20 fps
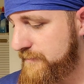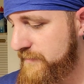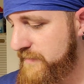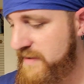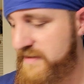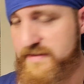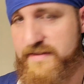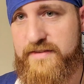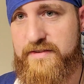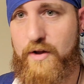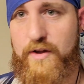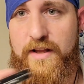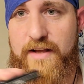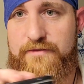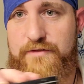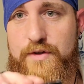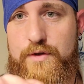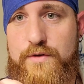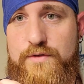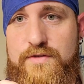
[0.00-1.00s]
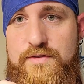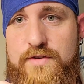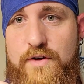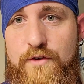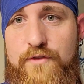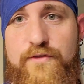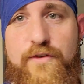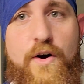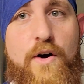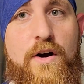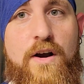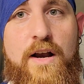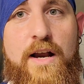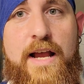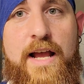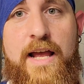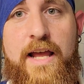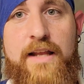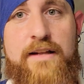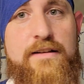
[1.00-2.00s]
This is all I've used so far,
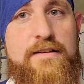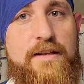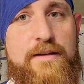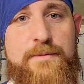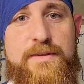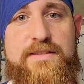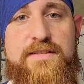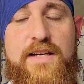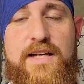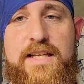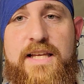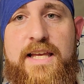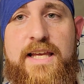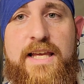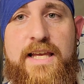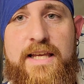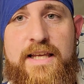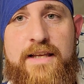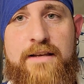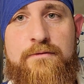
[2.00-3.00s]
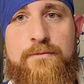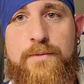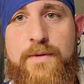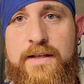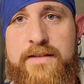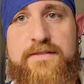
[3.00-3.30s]
and let me tell you,